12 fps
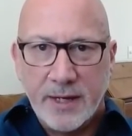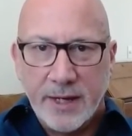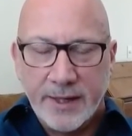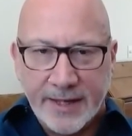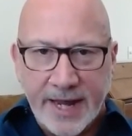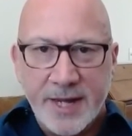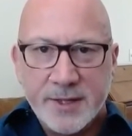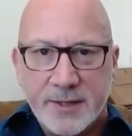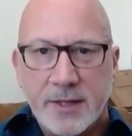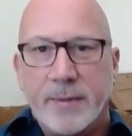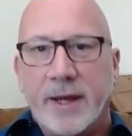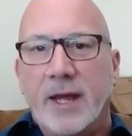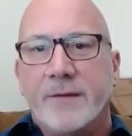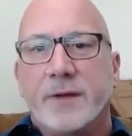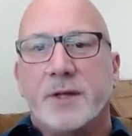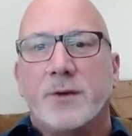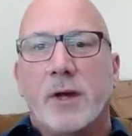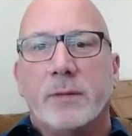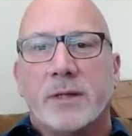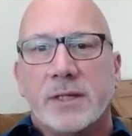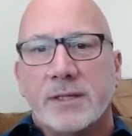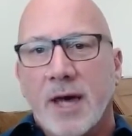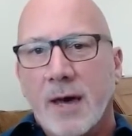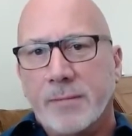engage in the behavior, that you're able to
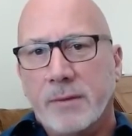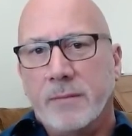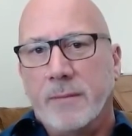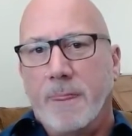stop them.